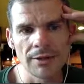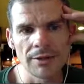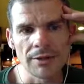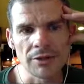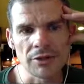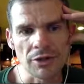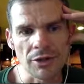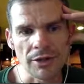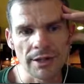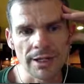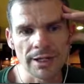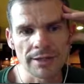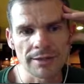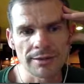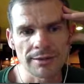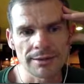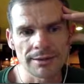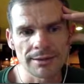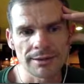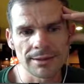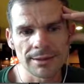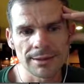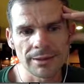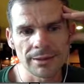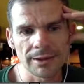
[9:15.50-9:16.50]
The Giant
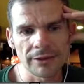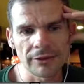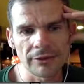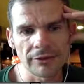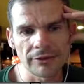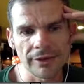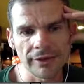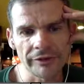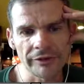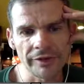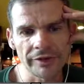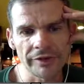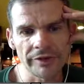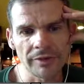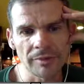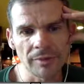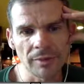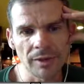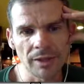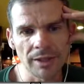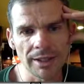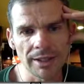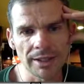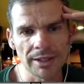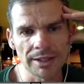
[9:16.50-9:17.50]
is a fantastic
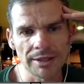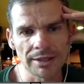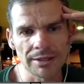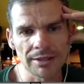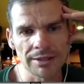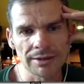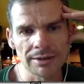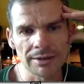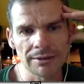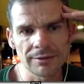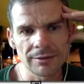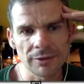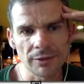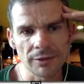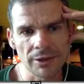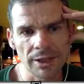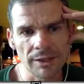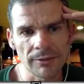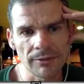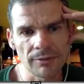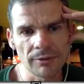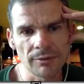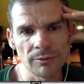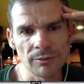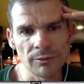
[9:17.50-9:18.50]
bike, very
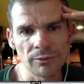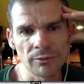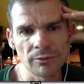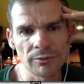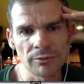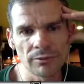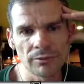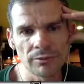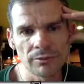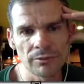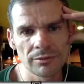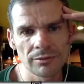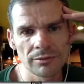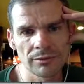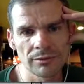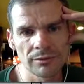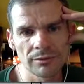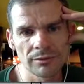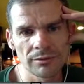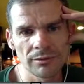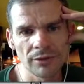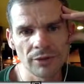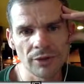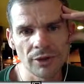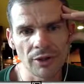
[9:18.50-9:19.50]
comfortable.
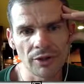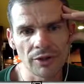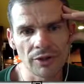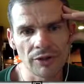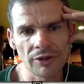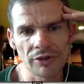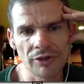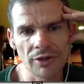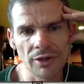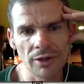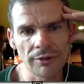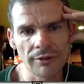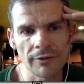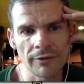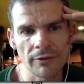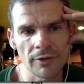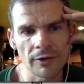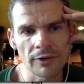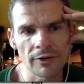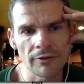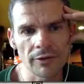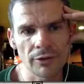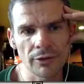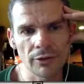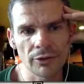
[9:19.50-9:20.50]
These Giant
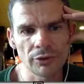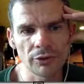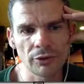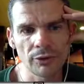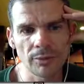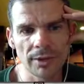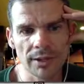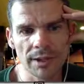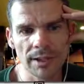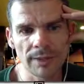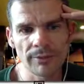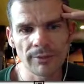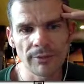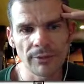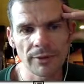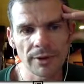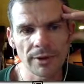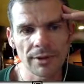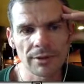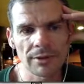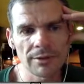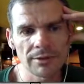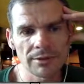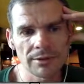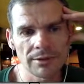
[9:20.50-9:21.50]
Defy's are very super
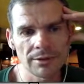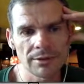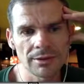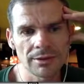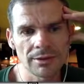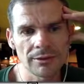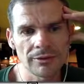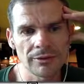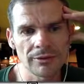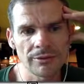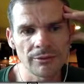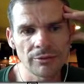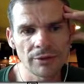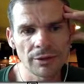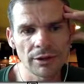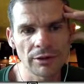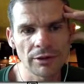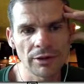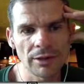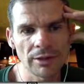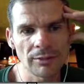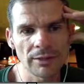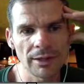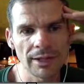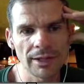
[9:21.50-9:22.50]
comfy, pretty
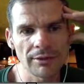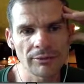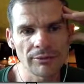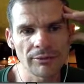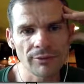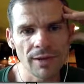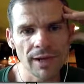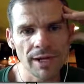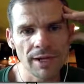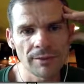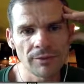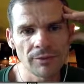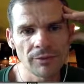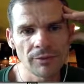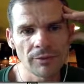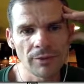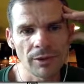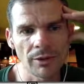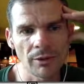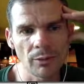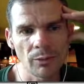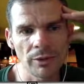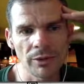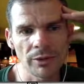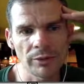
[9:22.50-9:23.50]
lightweight frames,
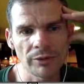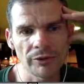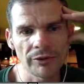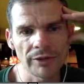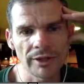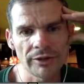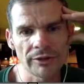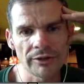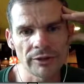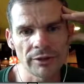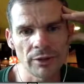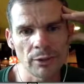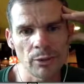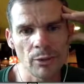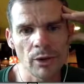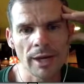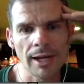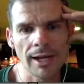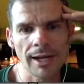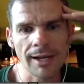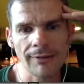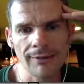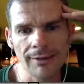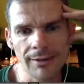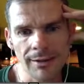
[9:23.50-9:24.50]
but the wheel sets are
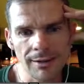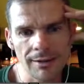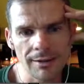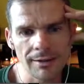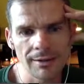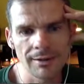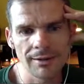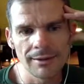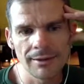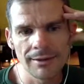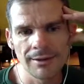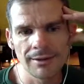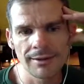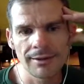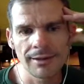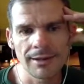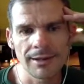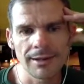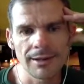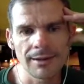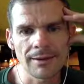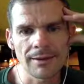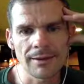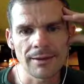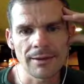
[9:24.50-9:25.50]
quite heavy,
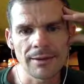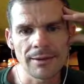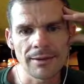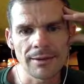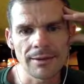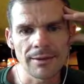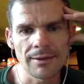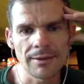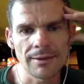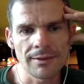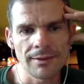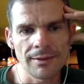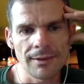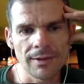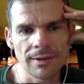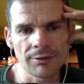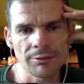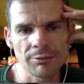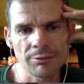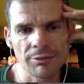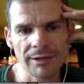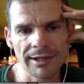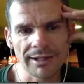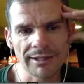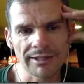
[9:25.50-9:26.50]
and these
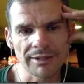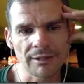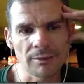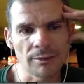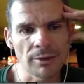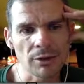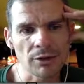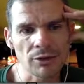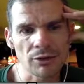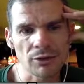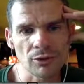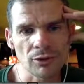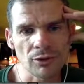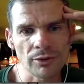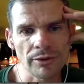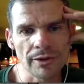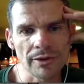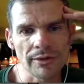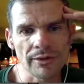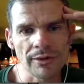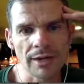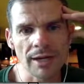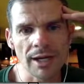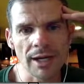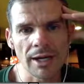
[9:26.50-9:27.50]
brakes, I'm not
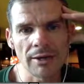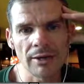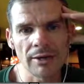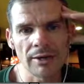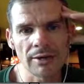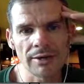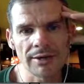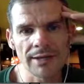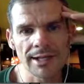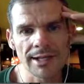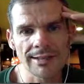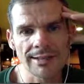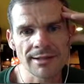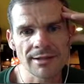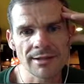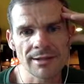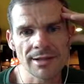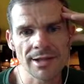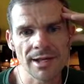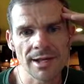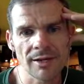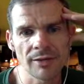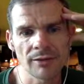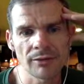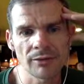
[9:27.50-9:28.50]
sure. They're untested
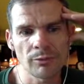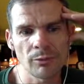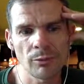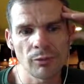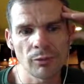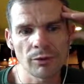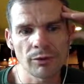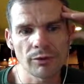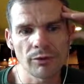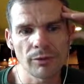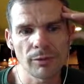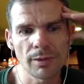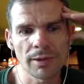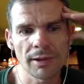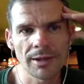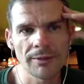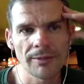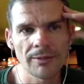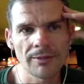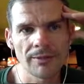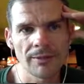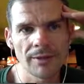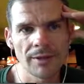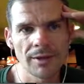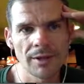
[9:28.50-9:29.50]
charters waters for me.
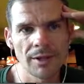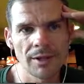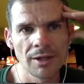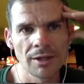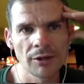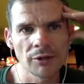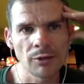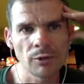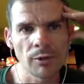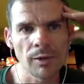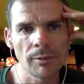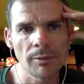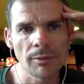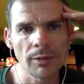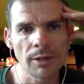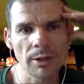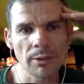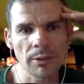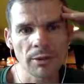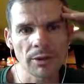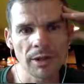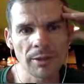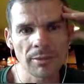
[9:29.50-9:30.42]
So what bike would